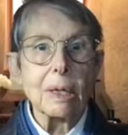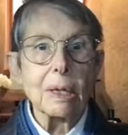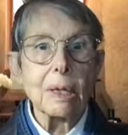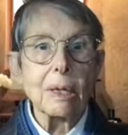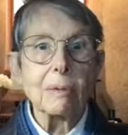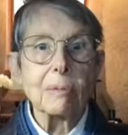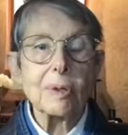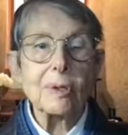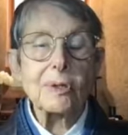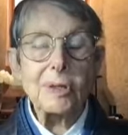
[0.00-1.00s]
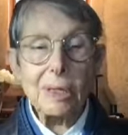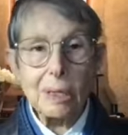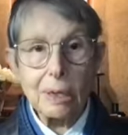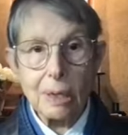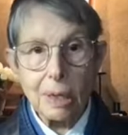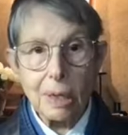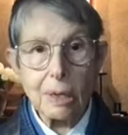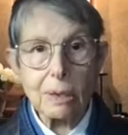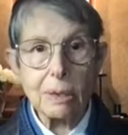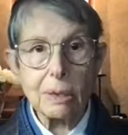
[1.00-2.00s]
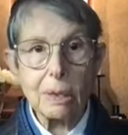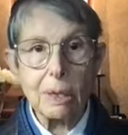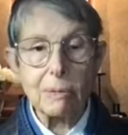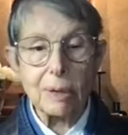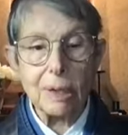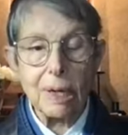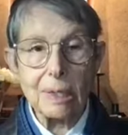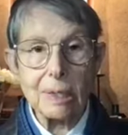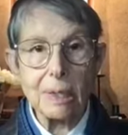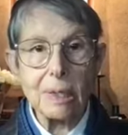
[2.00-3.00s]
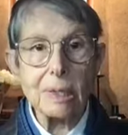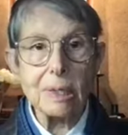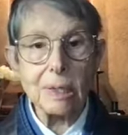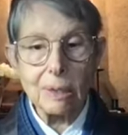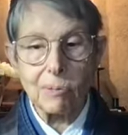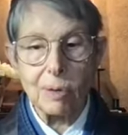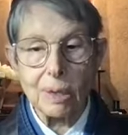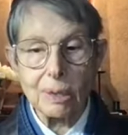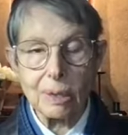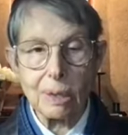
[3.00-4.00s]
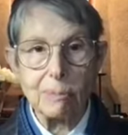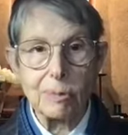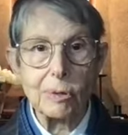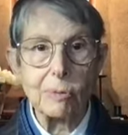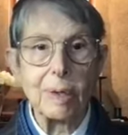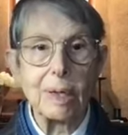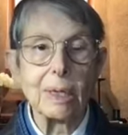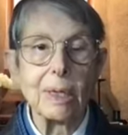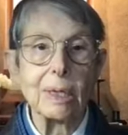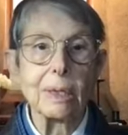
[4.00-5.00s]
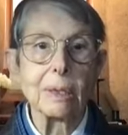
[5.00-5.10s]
And with sinking heart, I realized I did want to come to awakening.